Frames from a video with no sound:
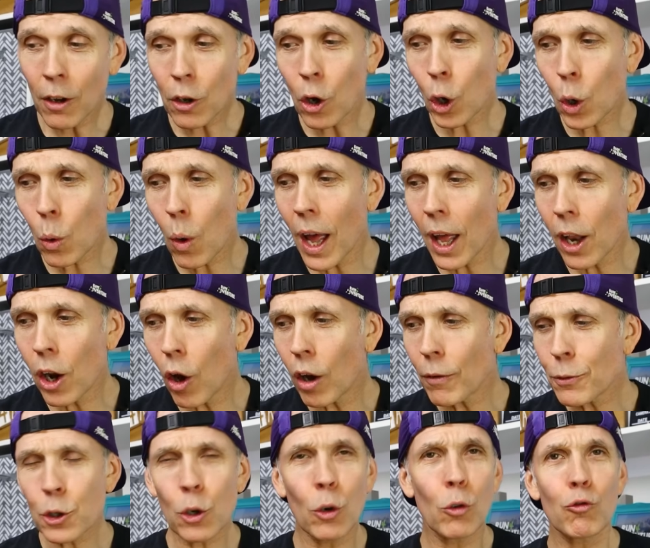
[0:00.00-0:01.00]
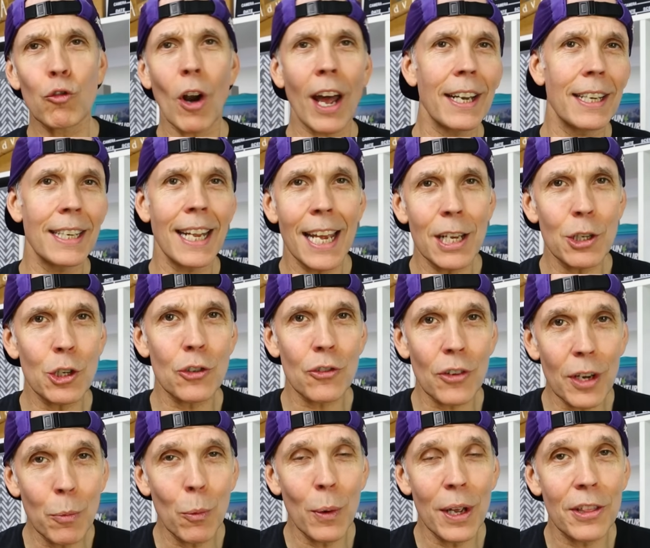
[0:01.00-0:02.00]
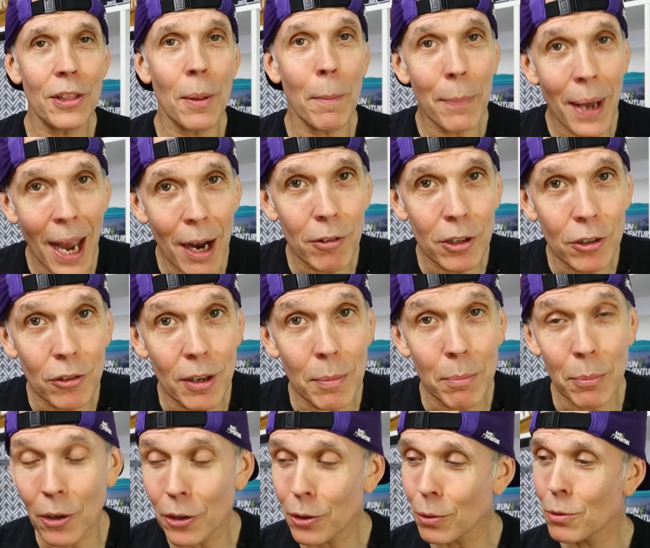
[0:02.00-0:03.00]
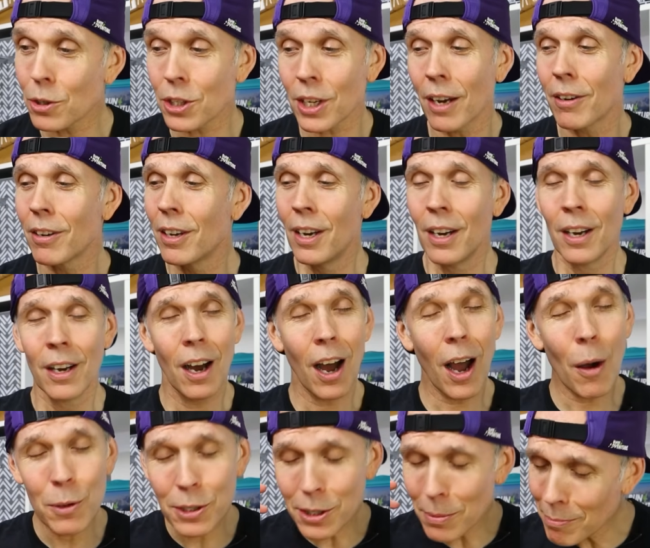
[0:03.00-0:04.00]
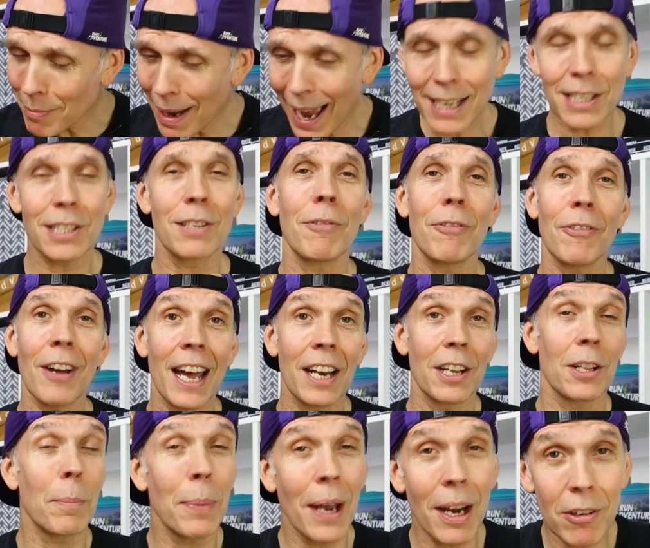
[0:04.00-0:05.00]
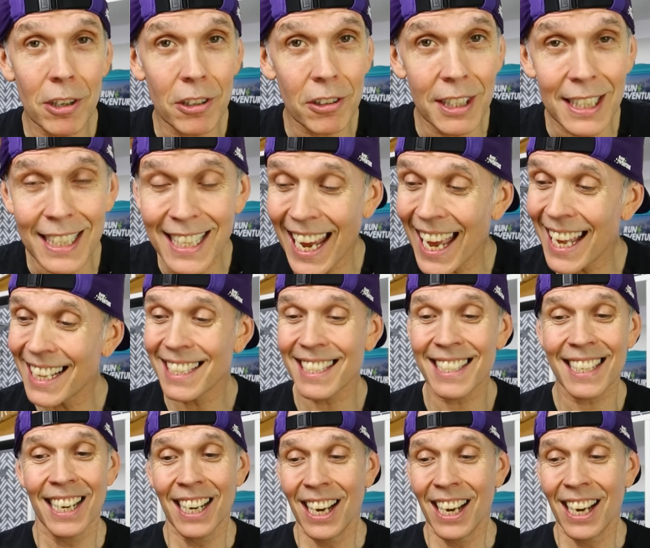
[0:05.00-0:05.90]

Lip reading: I've got quite a lot of sort of running history with the Peregrine model. So I was a massive fan of the Peregrine 10s.